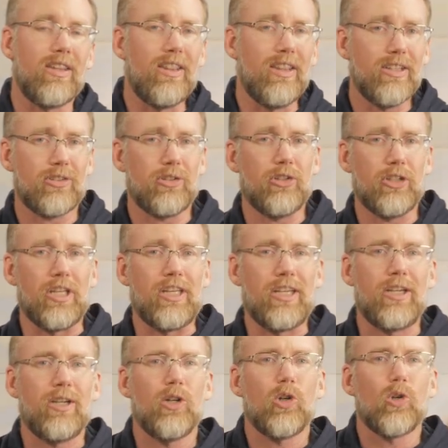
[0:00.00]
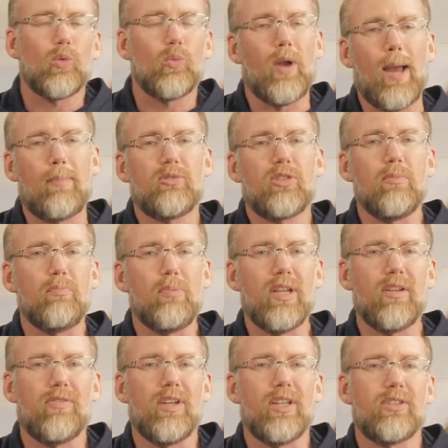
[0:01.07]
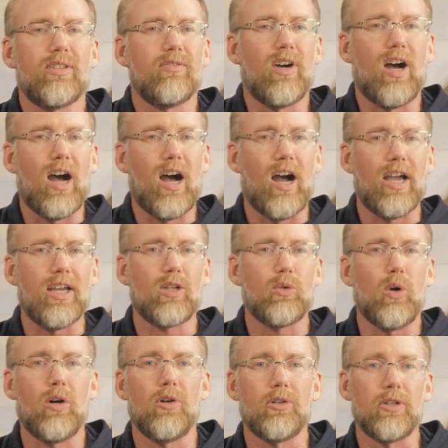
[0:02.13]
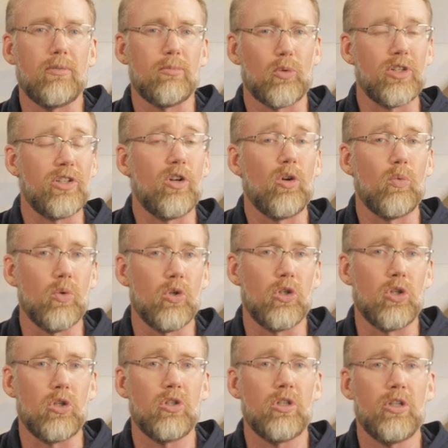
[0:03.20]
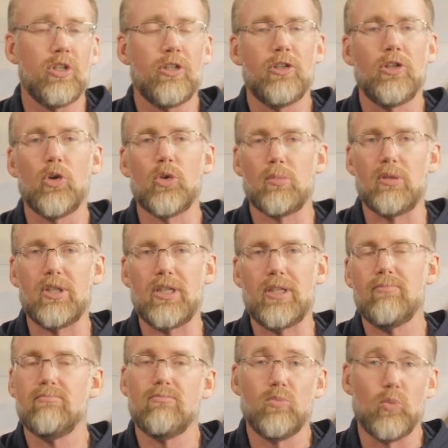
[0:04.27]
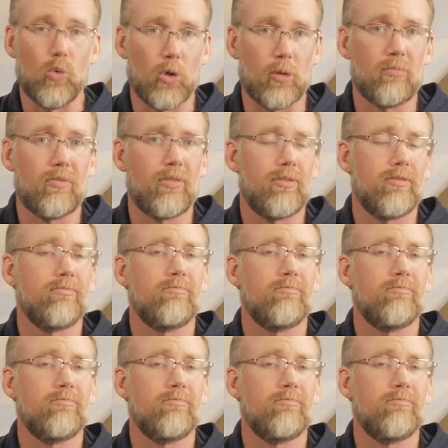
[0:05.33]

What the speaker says: This hoodie wraps the benefits of high-quality merino wool, notably warmth,